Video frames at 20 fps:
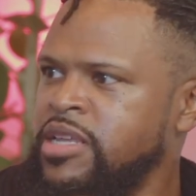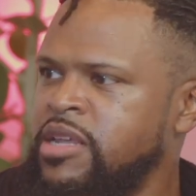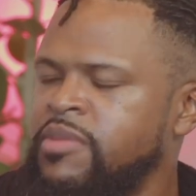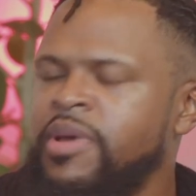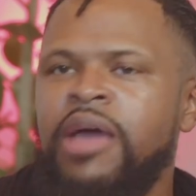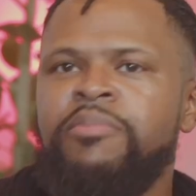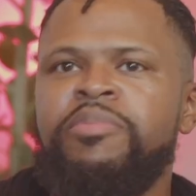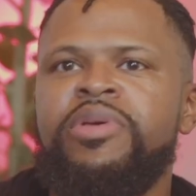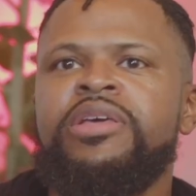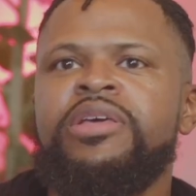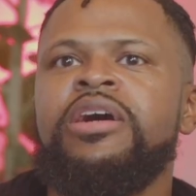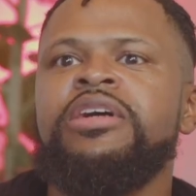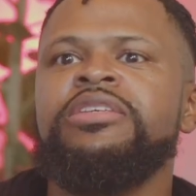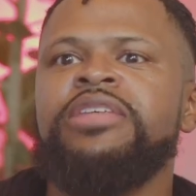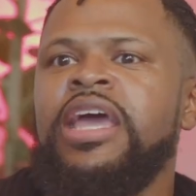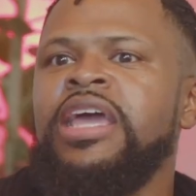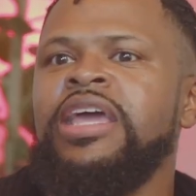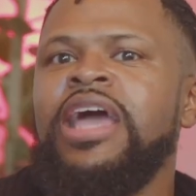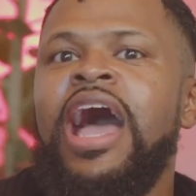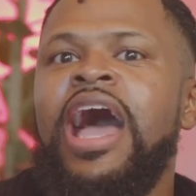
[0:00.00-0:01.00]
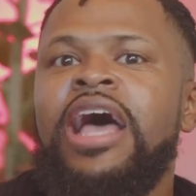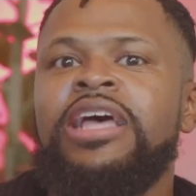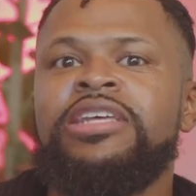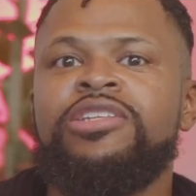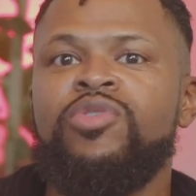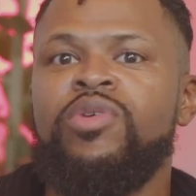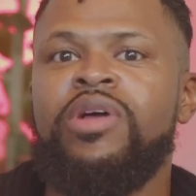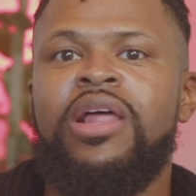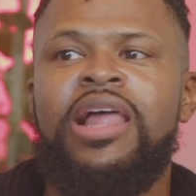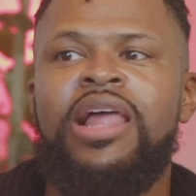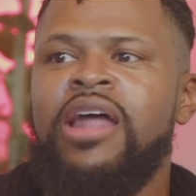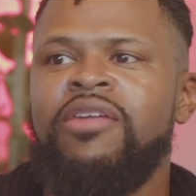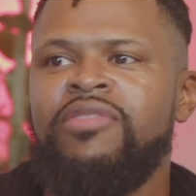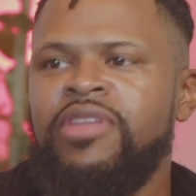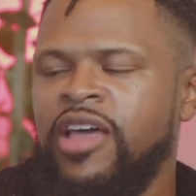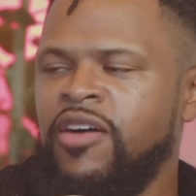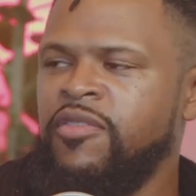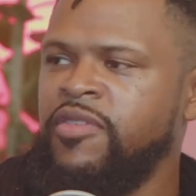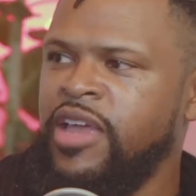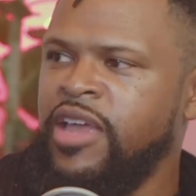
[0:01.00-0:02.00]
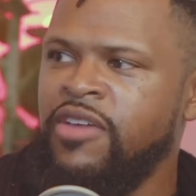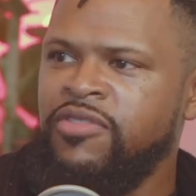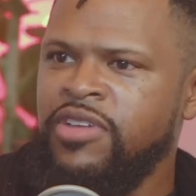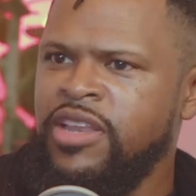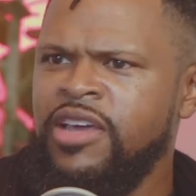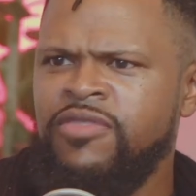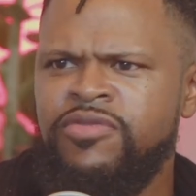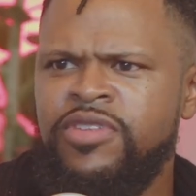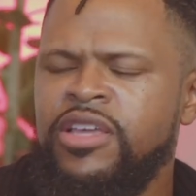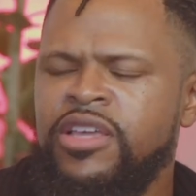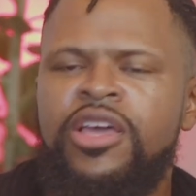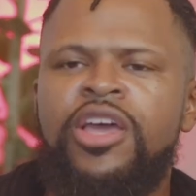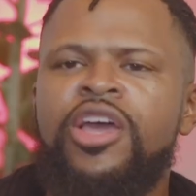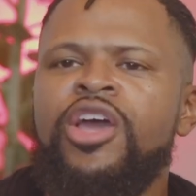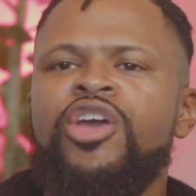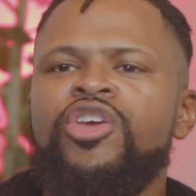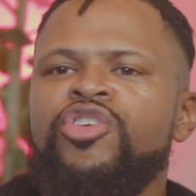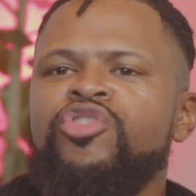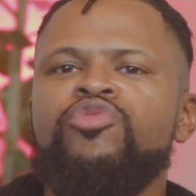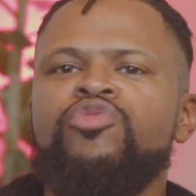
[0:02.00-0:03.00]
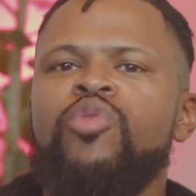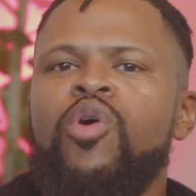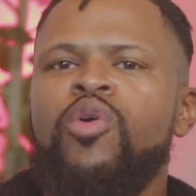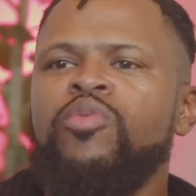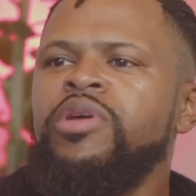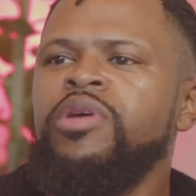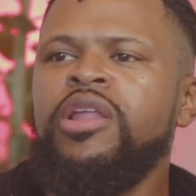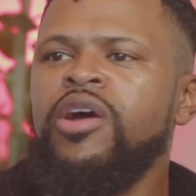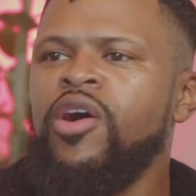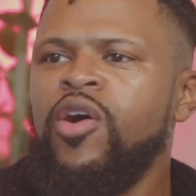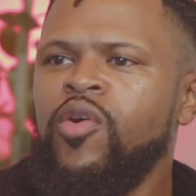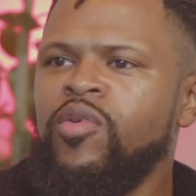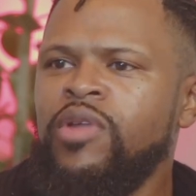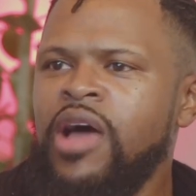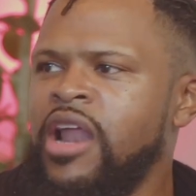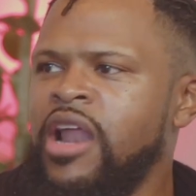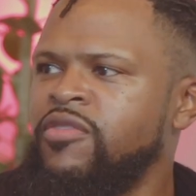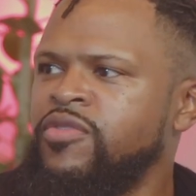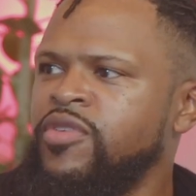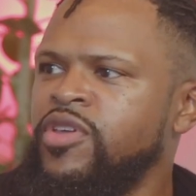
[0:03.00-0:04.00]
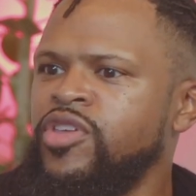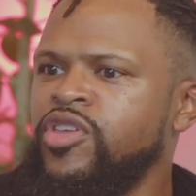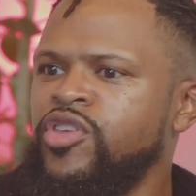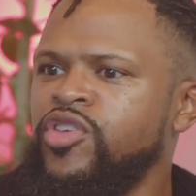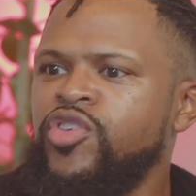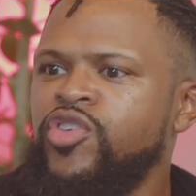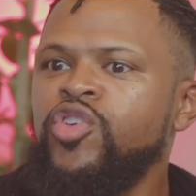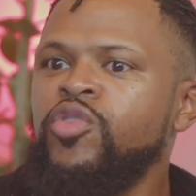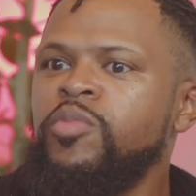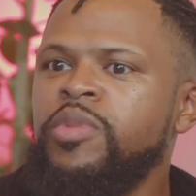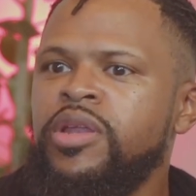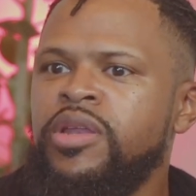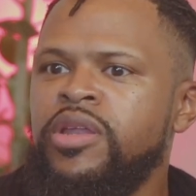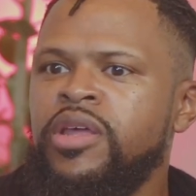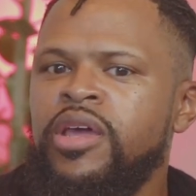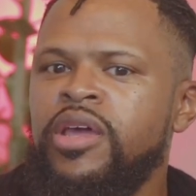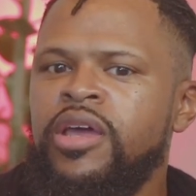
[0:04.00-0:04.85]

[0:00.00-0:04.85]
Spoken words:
And because AI is doing a lot of the heavy lifting, you won't need a whole lot of human